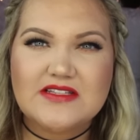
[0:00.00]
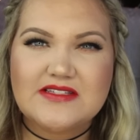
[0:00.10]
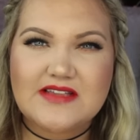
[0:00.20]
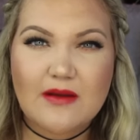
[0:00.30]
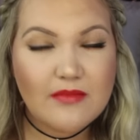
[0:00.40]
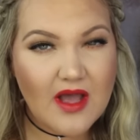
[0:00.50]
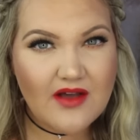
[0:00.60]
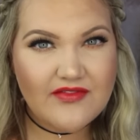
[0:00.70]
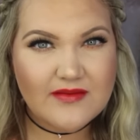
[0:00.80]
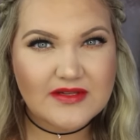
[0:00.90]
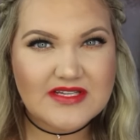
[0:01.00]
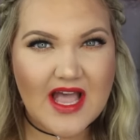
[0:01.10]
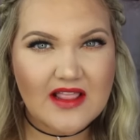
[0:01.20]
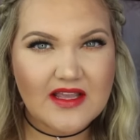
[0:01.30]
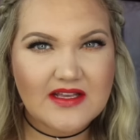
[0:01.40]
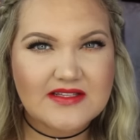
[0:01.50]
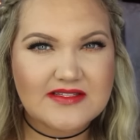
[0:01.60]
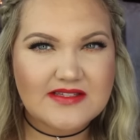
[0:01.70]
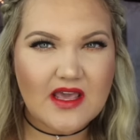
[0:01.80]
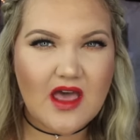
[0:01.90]
Some of the
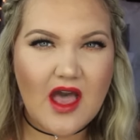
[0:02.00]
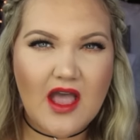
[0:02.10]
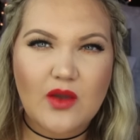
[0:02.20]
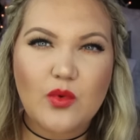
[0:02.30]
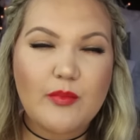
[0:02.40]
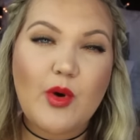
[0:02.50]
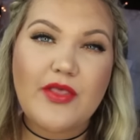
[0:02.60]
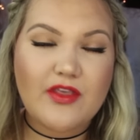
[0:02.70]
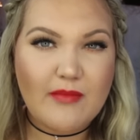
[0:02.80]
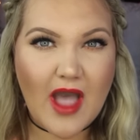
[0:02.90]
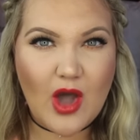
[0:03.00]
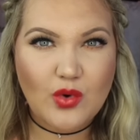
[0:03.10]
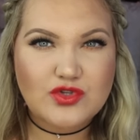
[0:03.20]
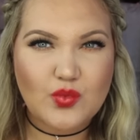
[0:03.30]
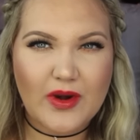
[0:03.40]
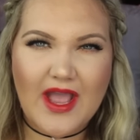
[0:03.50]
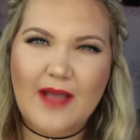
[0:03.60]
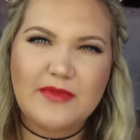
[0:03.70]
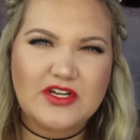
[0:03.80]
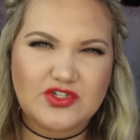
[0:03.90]
metallics, I will point them out when I,
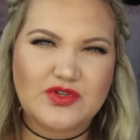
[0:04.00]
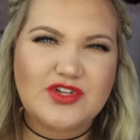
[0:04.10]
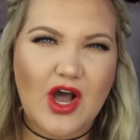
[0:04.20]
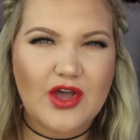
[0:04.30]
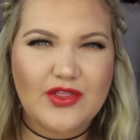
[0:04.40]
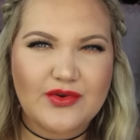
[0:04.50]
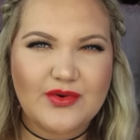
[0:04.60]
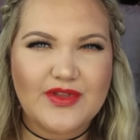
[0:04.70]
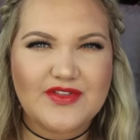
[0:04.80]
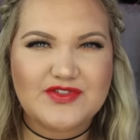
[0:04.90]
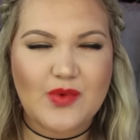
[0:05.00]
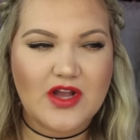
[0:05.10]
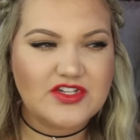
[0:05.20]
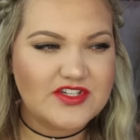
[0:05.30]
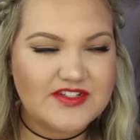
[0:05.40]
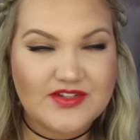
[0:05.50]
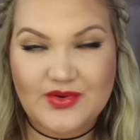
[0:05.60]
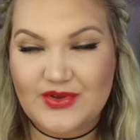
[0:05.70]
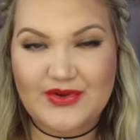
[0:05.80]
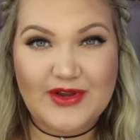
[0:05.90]
I'm going to do a talk through in the swatches, so
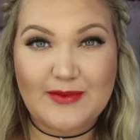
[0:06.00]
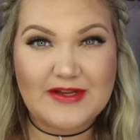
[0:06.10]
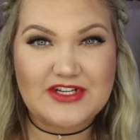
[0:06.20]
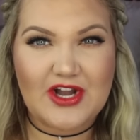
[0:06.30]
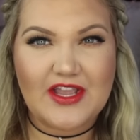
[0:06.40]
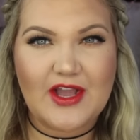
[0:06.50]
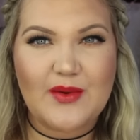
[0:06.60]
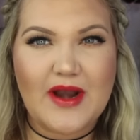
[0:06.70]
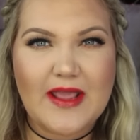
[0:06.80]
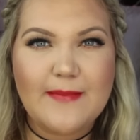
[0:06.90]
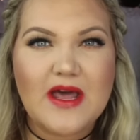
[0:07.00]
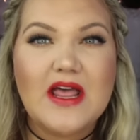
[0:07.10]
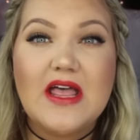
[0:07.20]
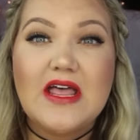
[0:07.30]
you'll hear me talking already, but